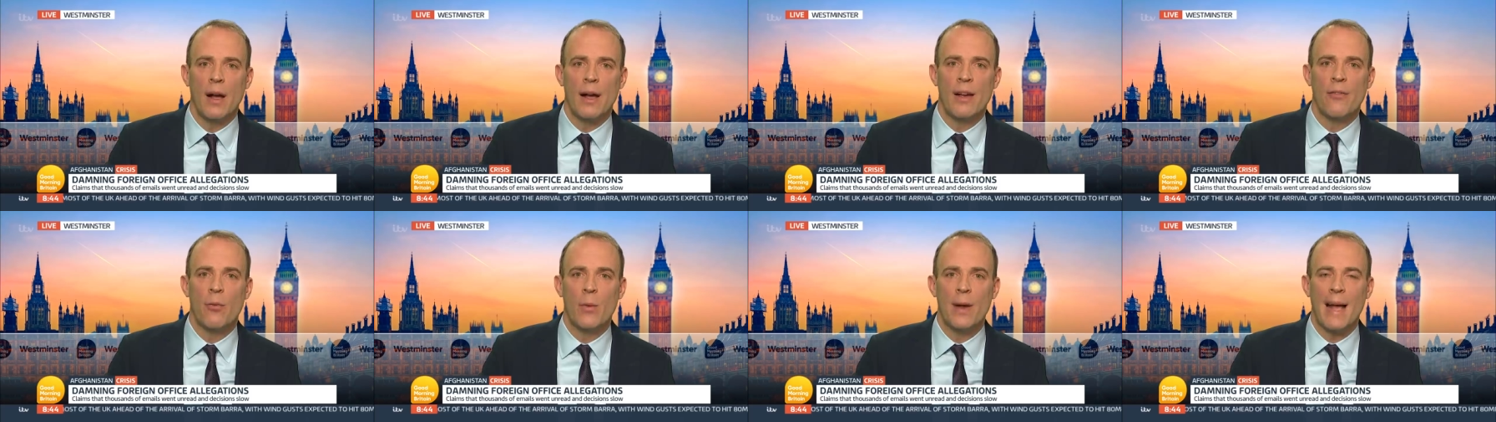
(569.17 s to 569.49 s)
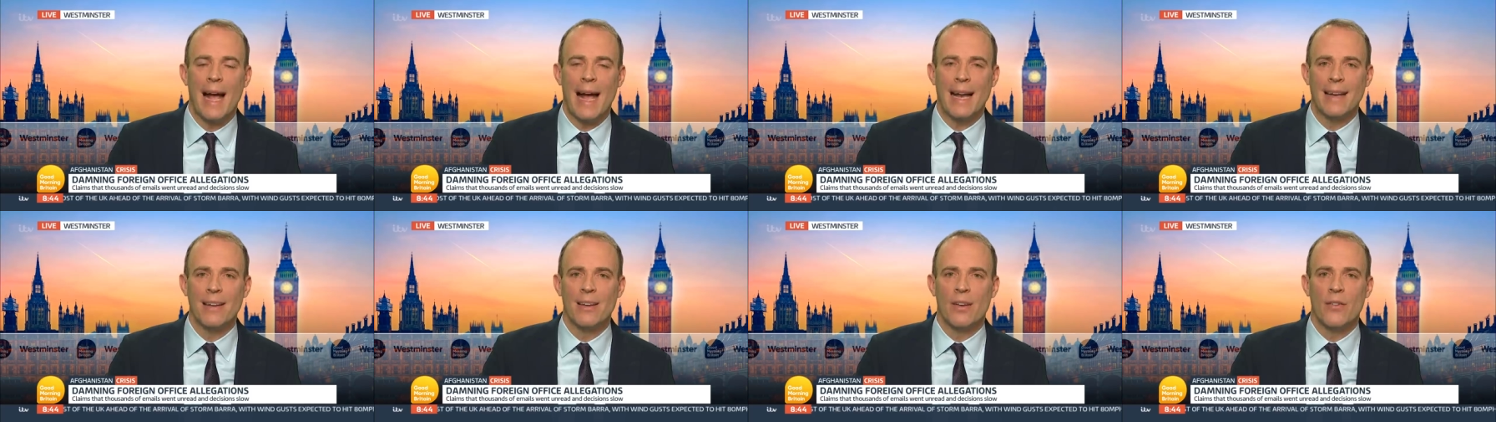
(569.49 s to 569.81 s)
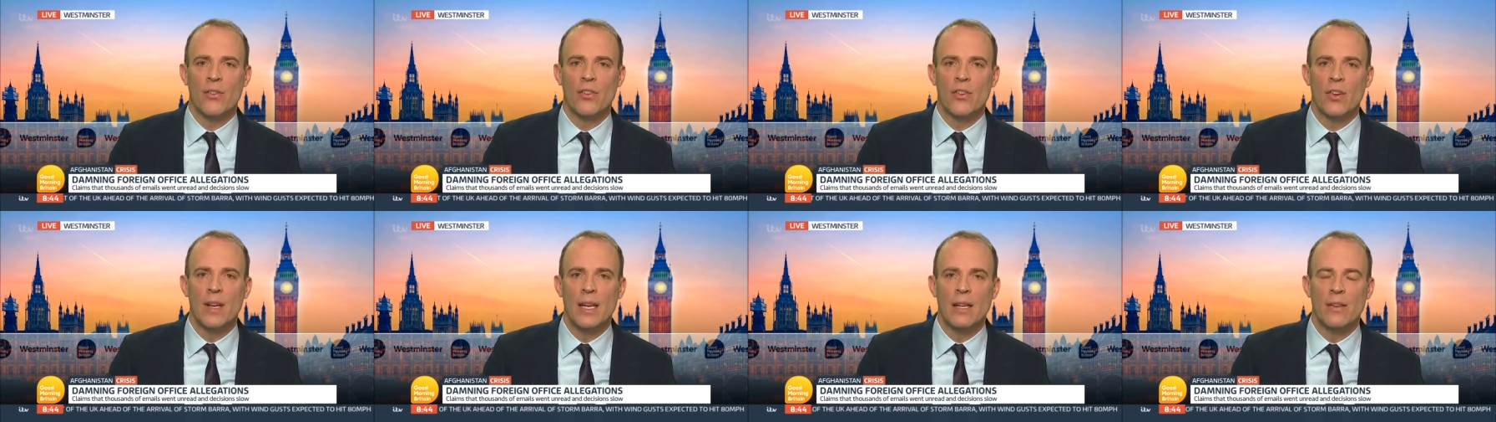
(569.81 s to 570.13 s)
if we hadn't
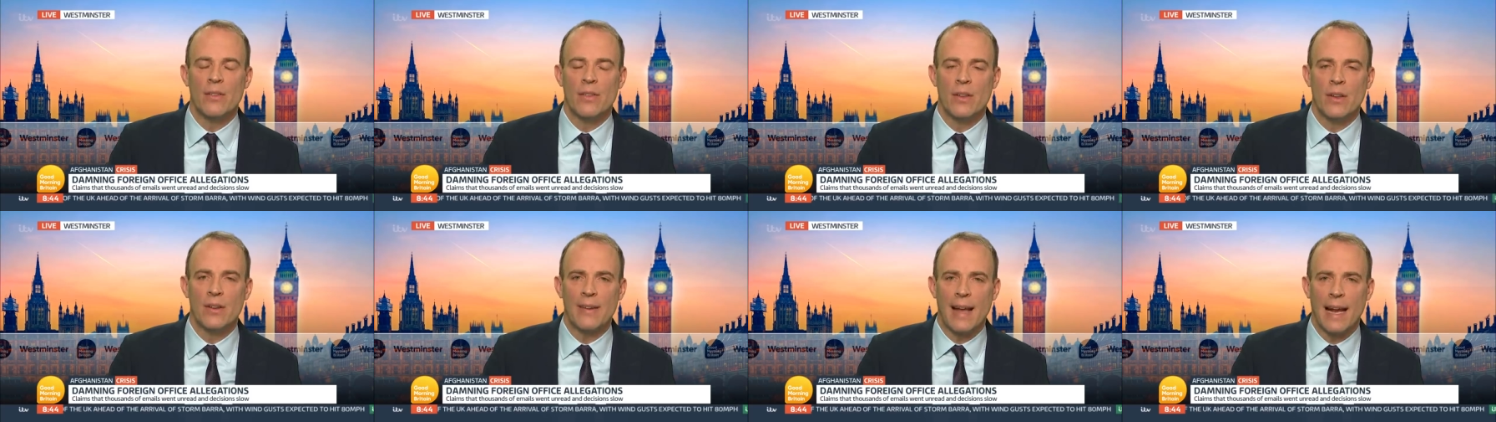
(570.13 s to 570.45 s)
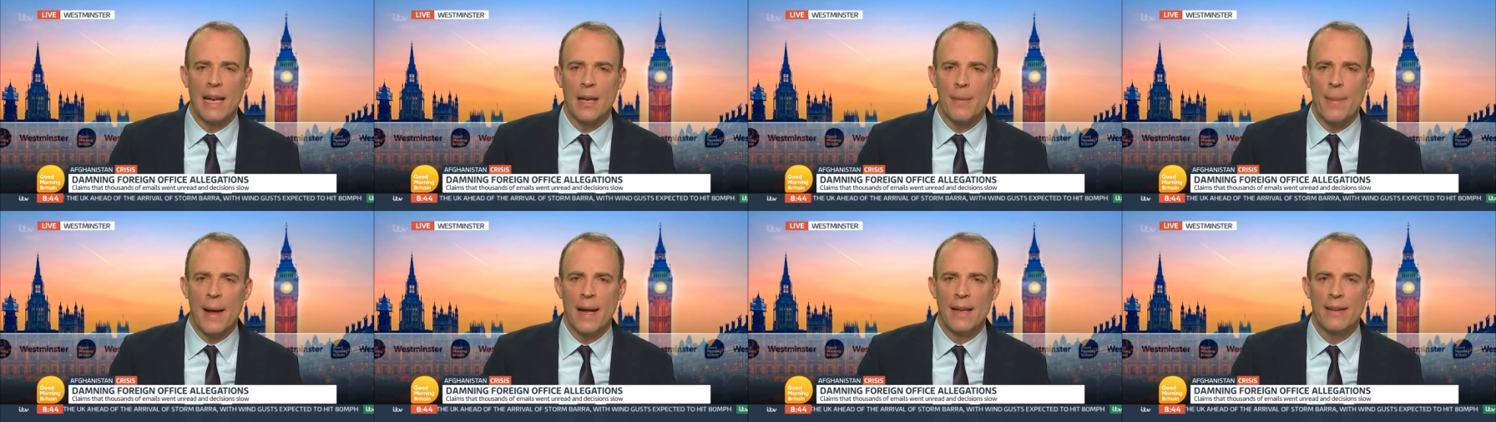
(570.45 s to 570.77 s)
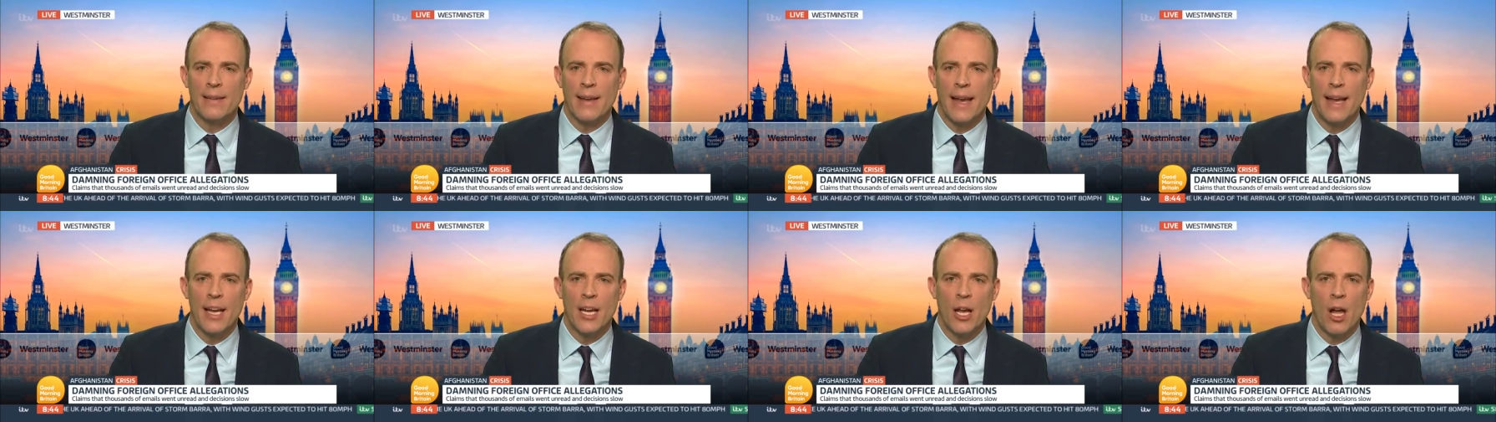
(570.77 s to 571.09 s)
have seen the
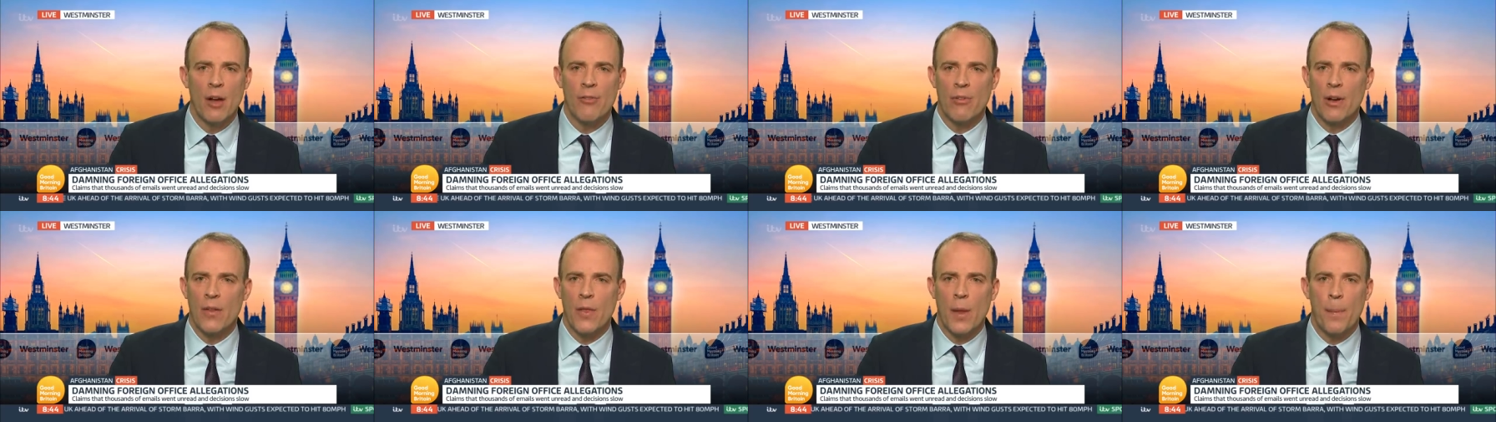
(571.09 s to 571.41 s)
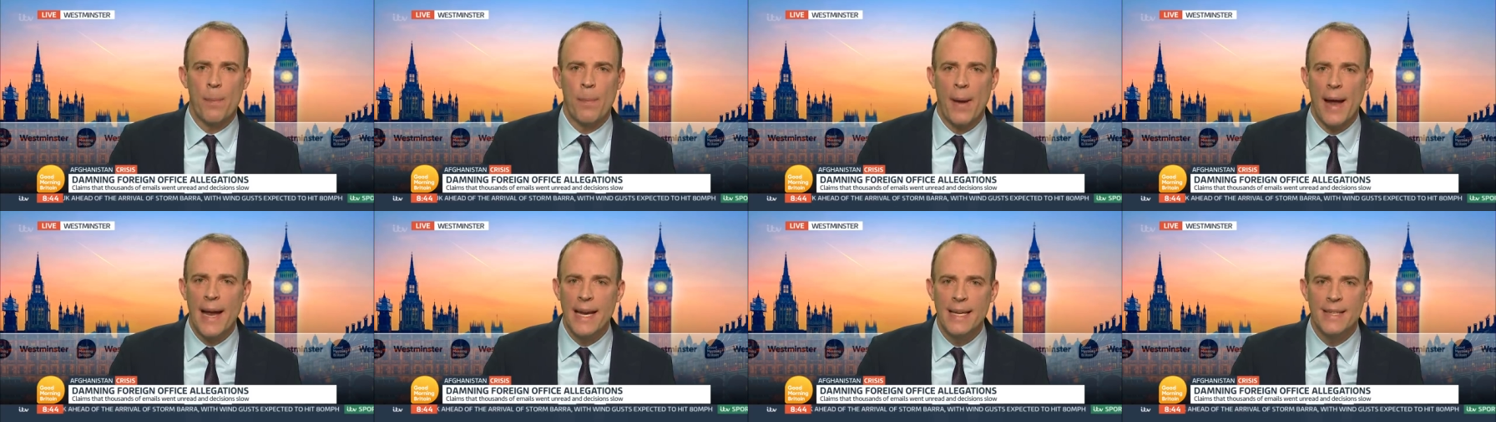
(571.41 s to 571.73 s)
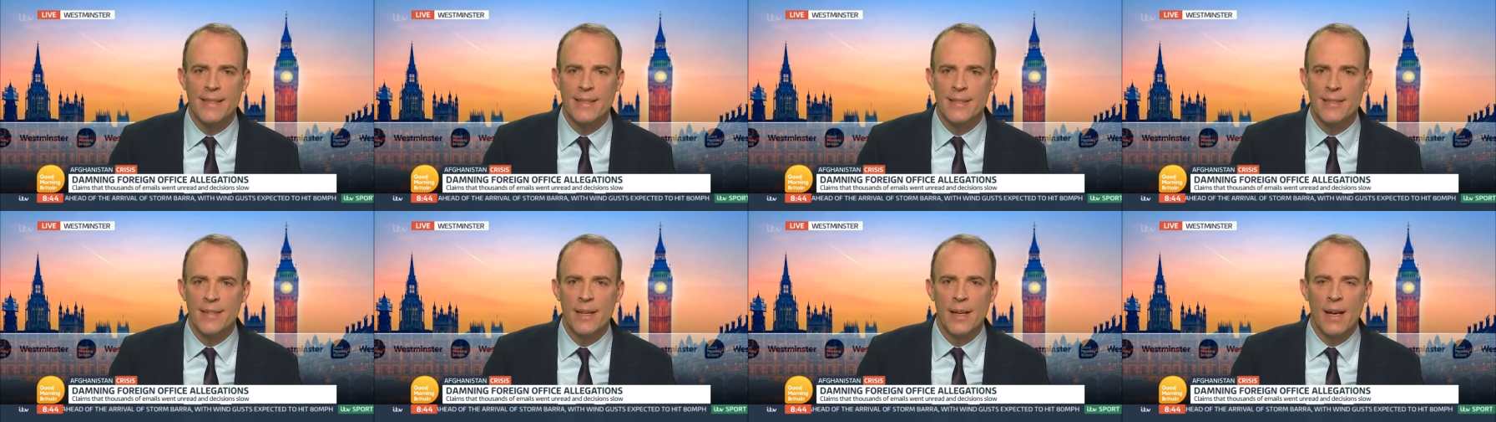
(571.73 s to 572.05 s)
Taliban take over at the
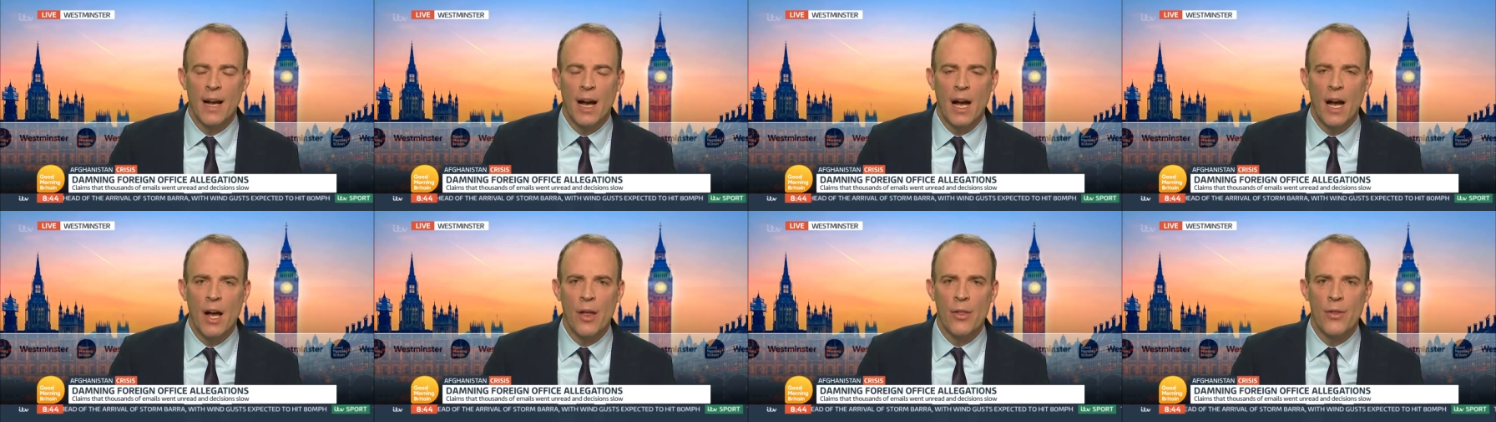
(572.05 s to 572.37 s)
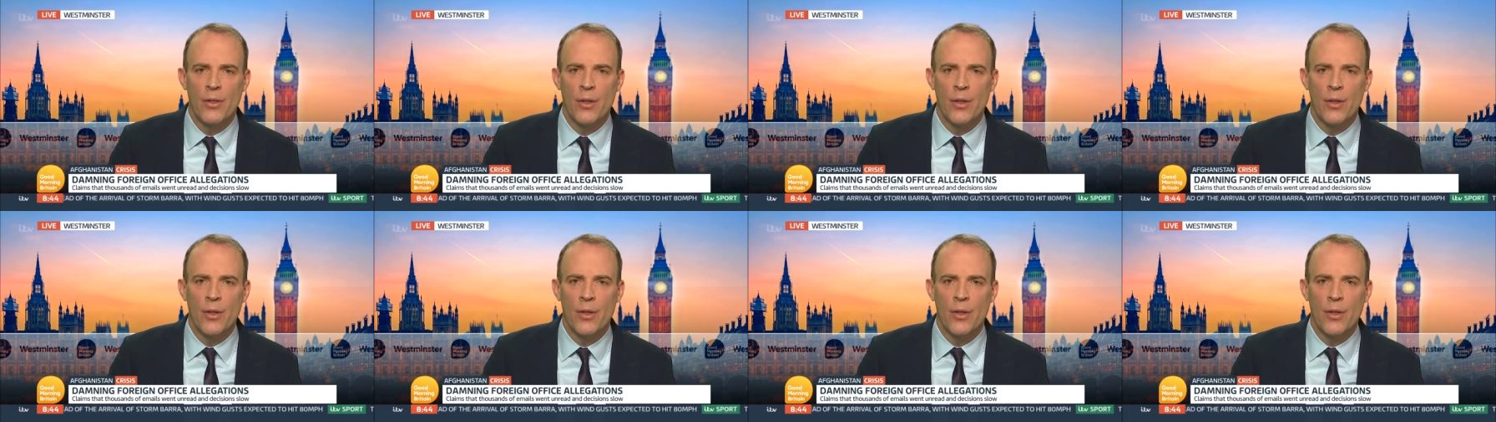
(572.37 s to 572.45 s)
pace uh,